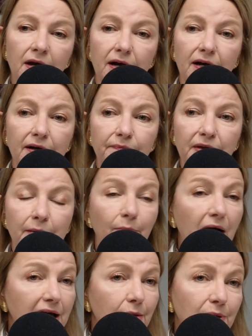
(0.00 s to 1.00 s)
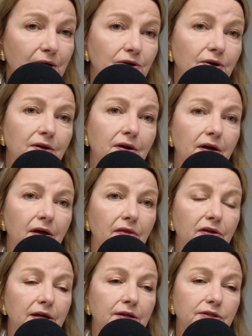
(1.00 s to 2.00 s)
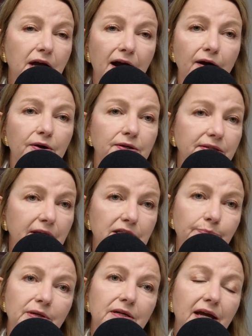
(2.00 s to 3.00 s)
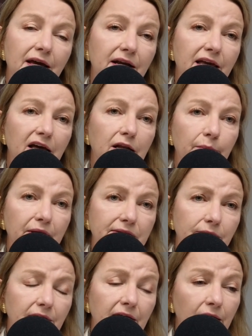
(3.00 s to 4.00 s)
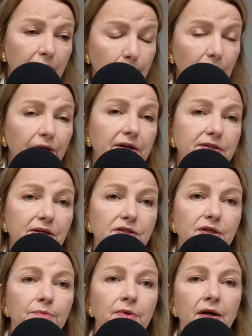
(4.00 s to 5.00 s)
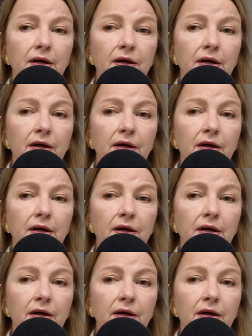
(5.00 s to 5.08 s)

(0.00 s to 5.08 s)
In my opinion, the entire assessment and accountability system,